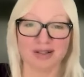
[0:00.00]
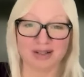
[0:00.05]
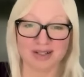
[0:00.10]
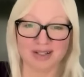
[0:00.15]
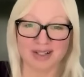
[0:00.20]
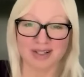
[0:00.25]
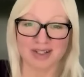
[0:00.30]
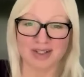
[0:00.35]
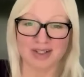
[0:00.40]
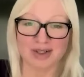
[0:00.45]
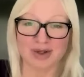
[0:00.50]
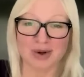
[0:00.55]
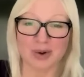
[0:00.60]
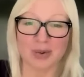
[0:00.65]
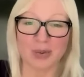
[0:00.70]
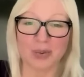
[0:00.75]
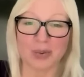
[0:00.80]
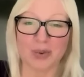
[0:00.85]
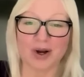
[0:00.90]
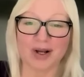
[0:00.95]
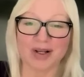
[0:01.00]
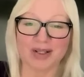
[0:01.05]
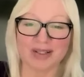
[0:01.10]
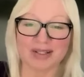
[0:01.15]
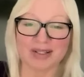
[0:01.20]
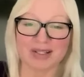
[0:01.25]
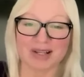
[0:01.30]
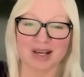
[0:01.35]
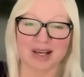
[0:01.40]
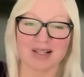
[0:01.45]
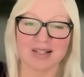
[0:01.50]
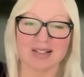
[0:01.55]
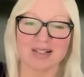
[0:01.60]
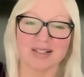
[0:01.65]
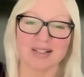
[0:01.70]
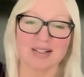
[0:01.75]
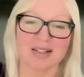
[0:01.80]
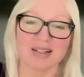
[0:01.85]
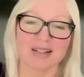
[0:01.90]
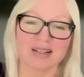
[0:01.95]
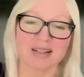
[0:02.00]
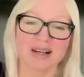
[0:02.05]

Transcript: so what test.